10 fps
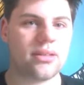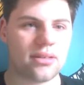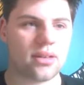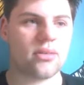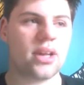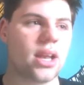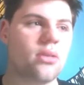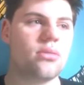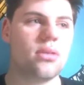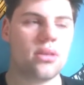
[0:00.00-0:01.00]
But
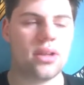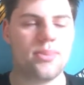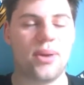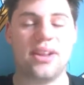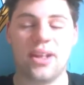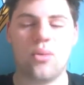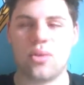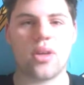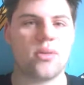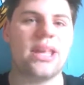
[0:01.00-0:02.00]
also, yes, like
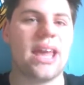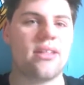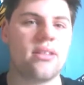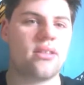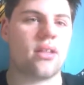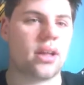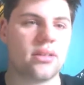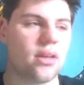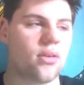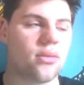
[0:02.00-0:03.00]
there's a lot of
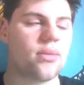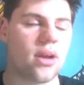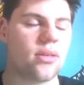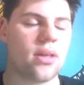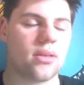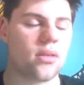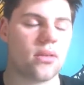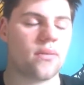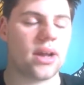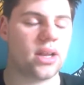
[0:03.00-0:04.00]
value in these
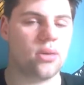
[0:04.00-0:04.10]
cards.